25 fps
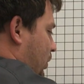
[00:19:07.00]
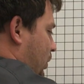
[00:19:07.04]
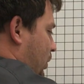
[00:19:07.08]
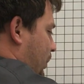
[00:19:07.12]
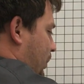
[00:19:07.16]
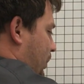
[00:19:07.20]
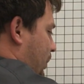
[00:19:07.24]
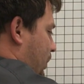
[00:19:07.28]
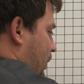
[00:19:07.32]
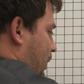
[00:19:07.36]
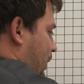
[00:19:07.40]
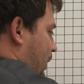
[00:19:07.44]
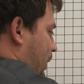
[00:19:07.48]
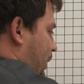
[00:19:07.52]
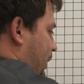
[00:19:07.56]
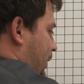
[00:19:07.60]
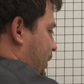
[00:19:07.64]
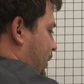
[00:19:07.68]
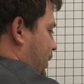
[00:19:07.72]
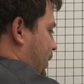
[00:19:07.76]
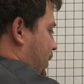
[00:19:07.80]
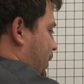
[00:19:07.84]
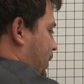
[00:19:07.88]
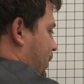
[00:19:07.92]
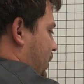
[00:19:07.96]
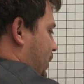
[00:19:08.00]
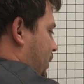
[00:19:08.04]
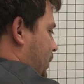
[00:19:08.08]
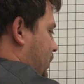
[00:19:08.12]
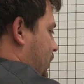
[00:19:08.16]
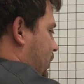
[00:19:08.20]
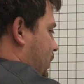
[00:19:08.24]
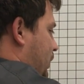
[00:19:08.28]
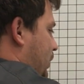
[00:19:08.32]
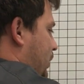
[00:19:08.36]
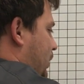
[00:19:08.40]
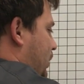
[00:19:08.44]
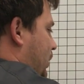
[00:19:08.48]
over 1.
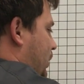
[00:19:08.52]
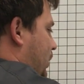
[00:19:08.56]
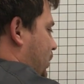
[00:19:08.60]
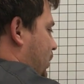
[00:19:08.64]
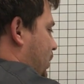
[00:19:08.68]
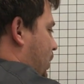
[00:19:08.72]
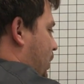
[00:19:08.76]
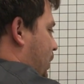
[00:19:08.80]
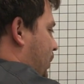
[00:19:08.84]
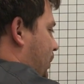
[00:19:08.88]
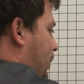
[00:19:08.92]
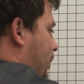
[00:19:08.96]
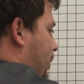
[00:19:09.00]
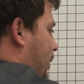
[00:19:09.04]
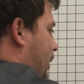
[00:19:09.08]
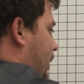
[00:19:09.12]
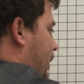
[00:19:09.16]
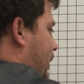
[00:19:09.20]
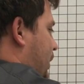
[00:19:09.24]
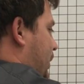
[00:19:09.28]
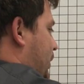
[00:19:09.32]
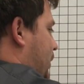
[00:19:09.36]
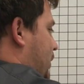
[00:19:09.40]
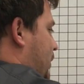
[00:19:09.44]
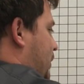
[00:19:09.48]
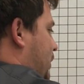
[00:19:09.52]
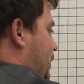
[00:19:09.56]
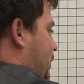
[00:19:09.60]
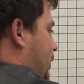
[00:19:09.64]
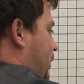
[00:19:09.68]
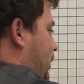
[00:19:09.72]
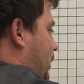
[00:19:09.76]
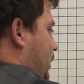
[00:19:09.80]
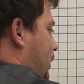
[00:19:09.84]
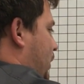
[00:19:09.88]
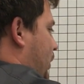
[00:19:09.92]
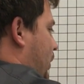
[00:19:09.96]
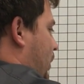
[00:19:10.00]
2 over 1.
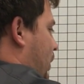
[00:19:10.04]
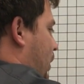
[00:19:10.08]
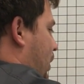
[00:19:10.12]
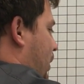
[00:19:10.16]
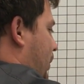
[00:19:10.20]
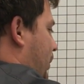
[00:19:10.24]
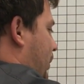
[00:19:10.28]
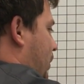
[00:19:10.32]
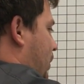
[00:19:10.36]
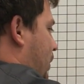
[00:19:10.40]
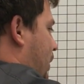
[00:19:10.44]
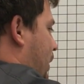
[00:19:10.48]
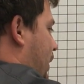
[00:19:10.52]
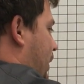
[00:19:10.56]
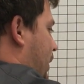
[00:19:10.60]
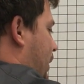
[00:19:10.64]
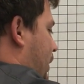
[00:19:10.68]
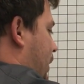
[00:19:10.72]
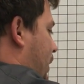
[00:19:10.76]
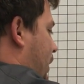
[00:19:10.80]
2 over 1.